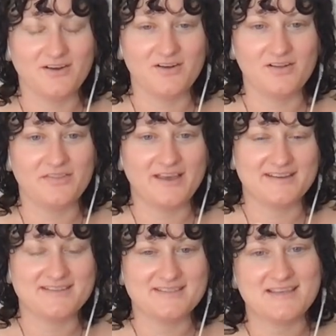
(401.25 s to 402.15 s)
all that
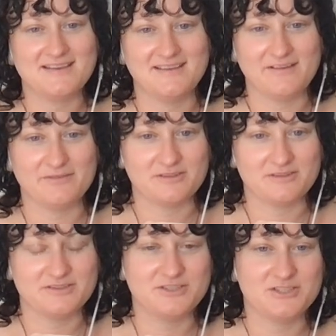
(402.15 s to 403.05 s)
is the
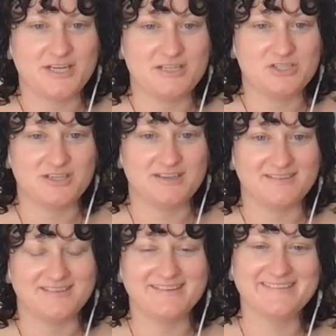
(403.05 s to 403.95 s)

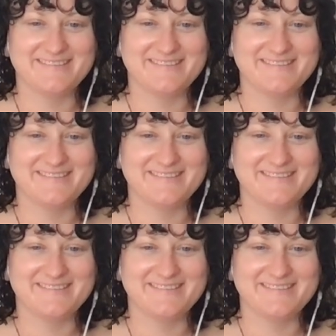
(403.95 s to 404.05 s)
ever-changing